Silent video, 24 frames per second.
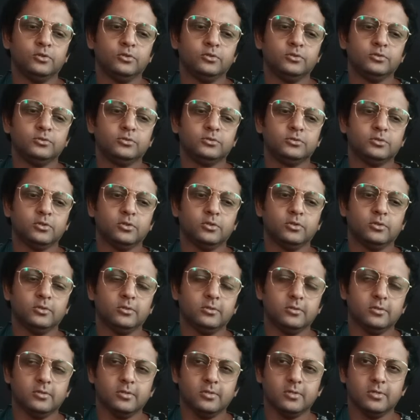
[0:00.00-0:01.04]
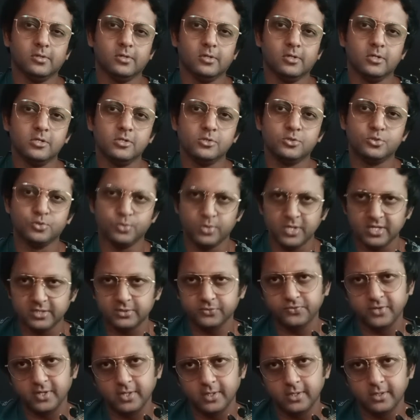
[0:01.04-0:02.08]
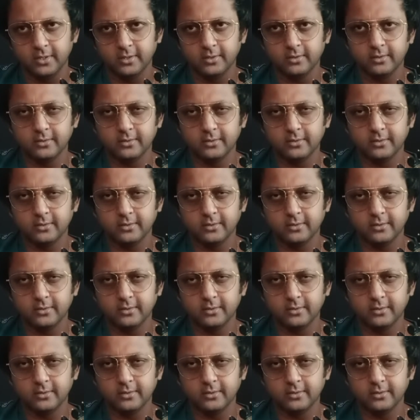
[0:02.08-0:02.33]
So on today's video